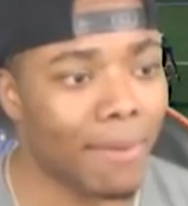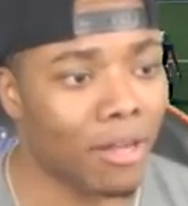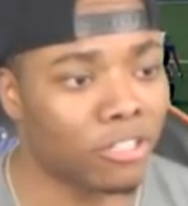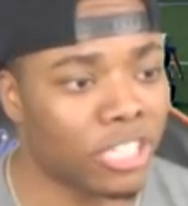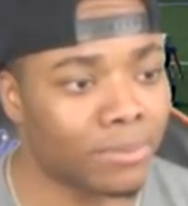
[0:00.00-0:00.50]
he coming
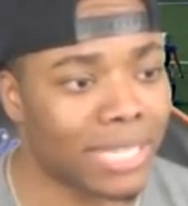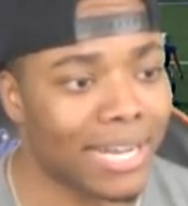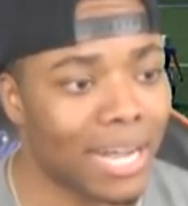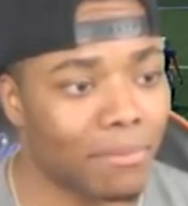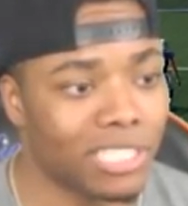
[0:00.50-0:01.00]
out trips.
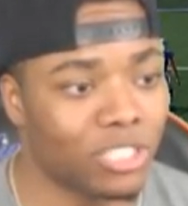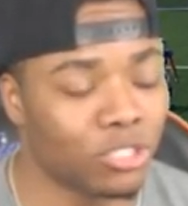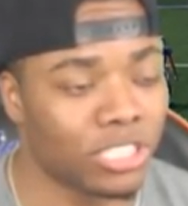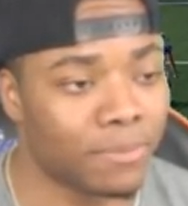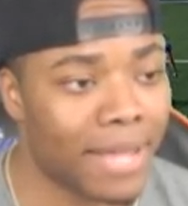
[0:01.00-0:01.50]
like now. I'm gonna just
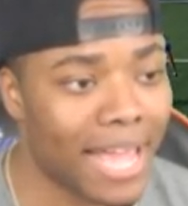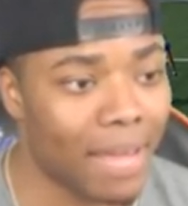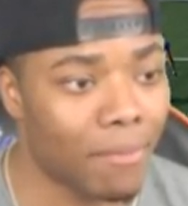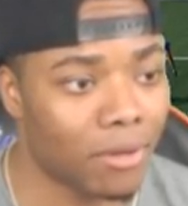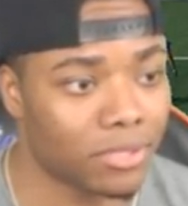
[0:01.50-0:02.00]
use this man
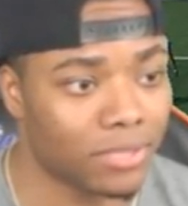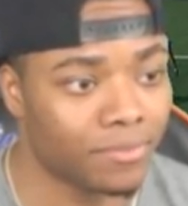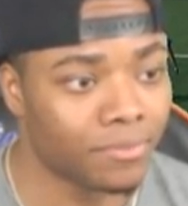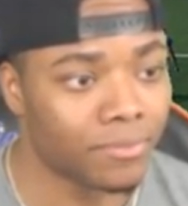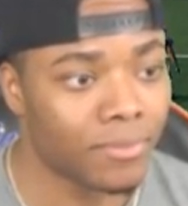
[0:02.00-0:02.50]
Amos.
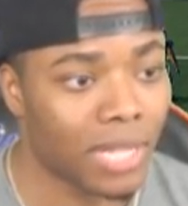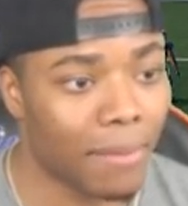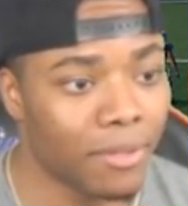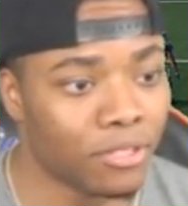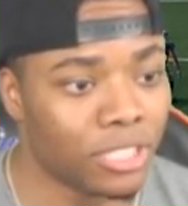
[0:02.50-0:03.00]

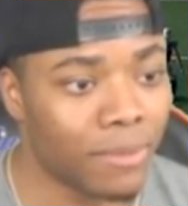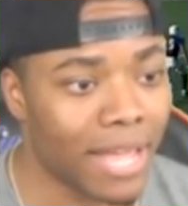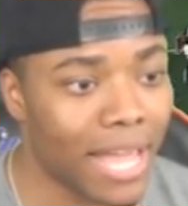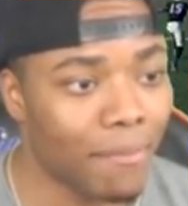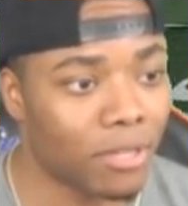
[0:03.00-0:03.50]
I'm gonna use this
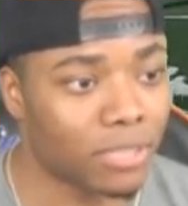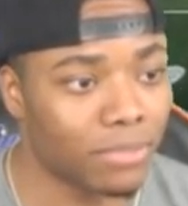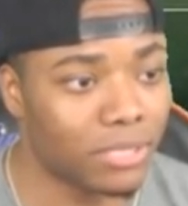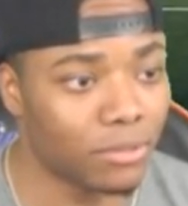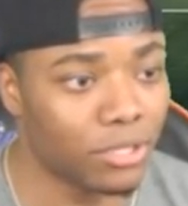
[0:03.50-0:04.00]
man Amos. I'm
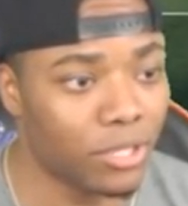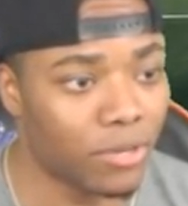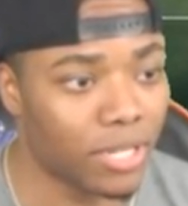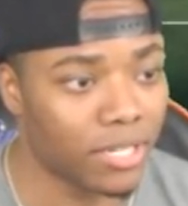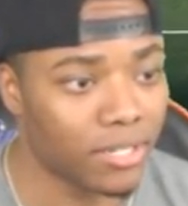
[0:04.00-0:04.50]
gonna see what you are doing.